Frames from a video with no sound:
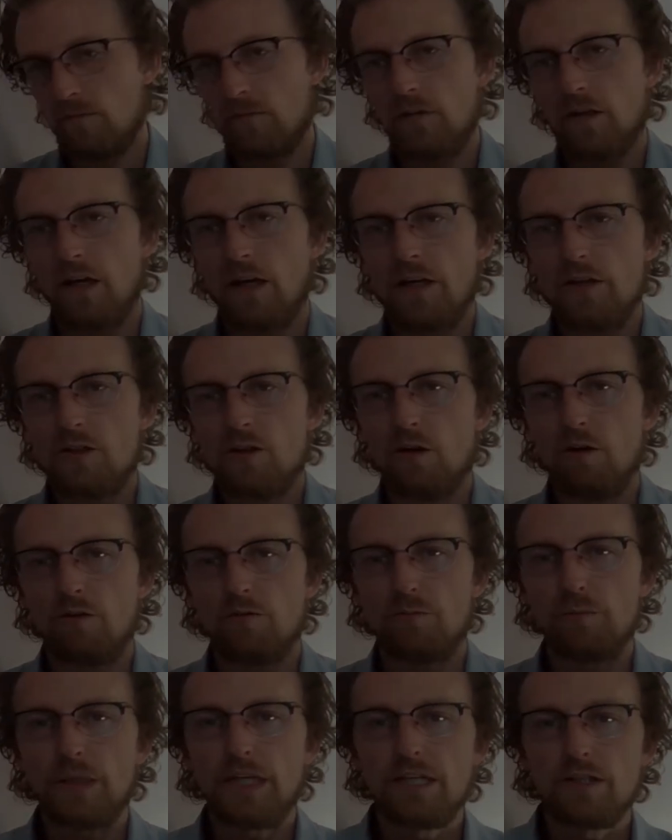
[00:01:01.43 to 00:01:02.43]
Okay, so
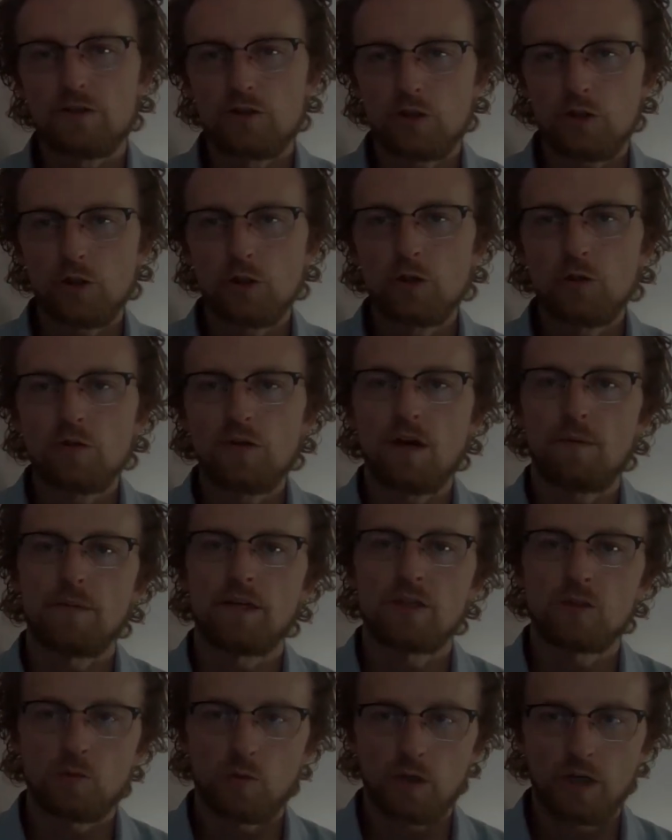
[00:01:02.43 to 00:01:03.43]
if b is 2, that
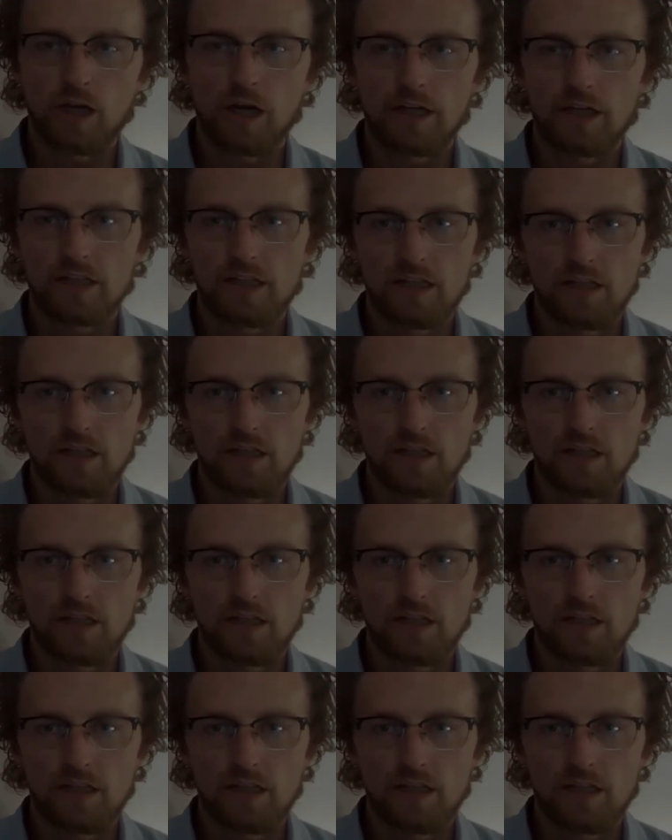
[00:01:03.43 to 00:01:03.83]
means we're cutting the